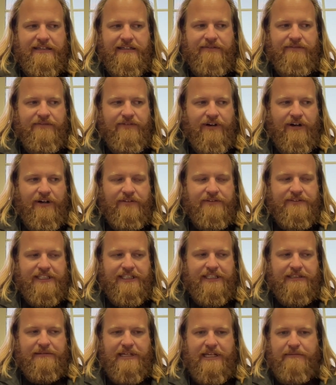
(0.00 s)
involved
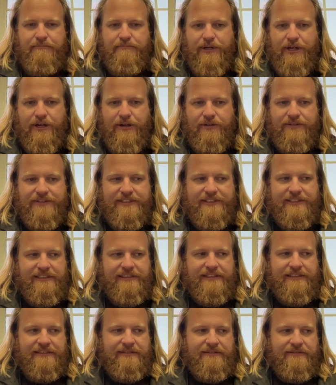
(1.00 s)
in boats
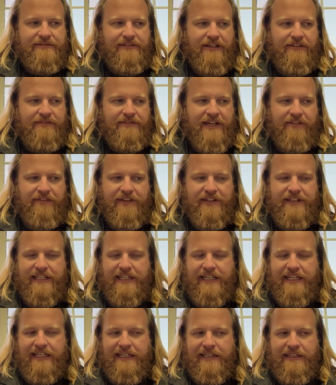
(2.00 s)
and loved
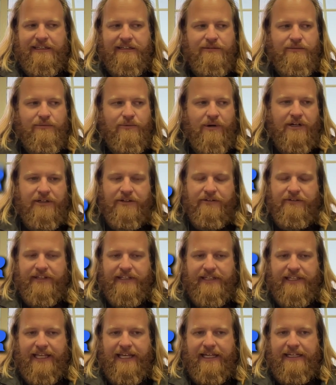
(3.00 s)
everything water
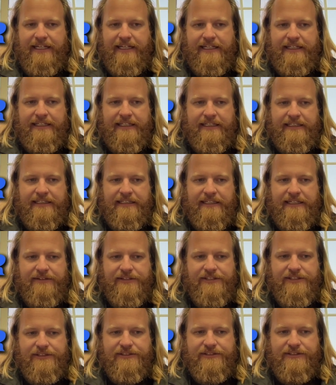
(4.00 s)
related, and
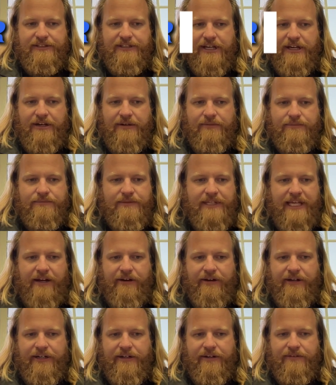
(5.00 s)
it just
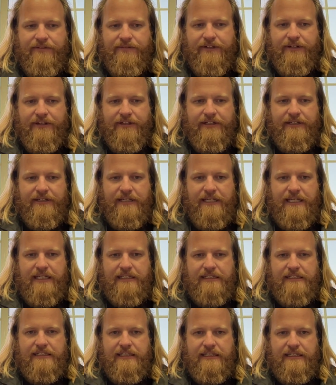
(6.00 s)
carried over
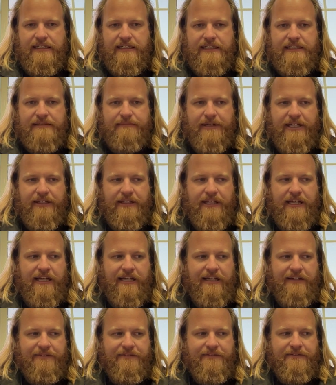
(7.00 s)
into my
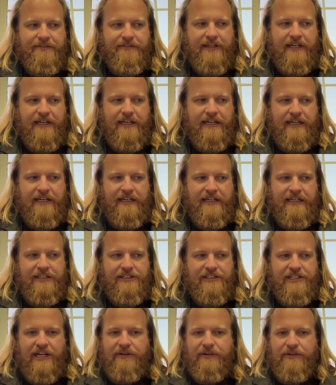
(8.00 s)
life in
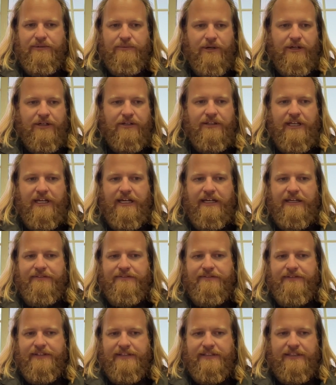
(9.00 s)
general, work life
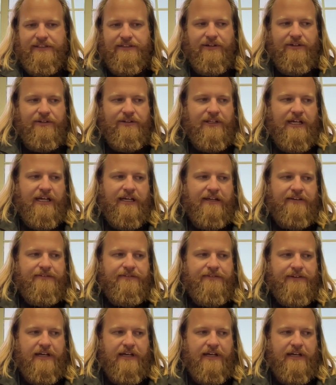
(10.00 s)
and adult life.